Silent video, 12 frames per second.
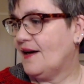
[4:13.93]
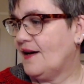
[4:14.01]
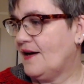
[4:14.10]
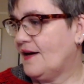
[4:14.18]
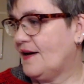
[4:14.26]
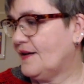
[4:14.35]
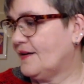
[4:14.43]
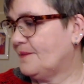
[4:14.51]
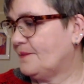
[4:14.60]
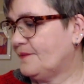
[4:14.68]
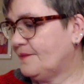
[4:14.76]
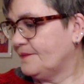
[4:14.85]

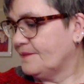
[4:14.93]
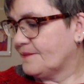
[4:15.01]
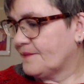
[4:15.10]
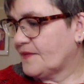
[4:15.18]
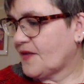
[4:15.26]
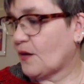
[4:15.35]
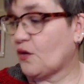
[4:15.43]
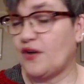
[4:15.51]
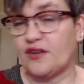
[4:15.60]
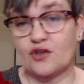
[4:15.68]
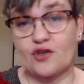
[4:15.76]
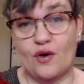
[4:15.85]
I'm going
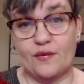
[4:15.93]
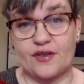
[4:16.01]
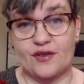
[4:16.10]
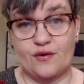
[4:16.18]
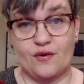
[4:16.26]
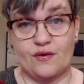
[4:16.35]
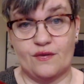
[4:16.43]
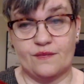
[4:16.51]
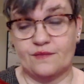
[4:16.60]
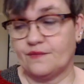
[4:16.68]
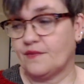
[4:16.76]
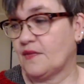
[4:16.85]
to show it to you
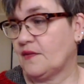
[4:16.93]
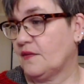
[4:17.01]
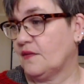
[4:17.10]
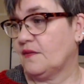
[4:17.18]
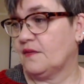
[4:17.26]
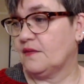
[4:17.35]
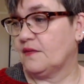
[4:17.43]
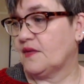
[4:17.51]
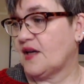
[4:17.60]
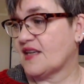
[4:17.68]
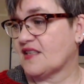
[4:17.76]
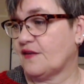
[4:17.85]

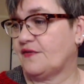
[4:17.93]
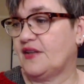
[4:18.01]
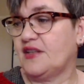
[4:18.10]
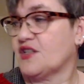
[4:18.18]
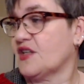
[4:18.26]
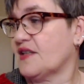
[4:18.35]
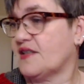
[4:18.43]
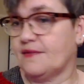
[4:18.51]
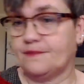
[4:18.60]
as I finish it.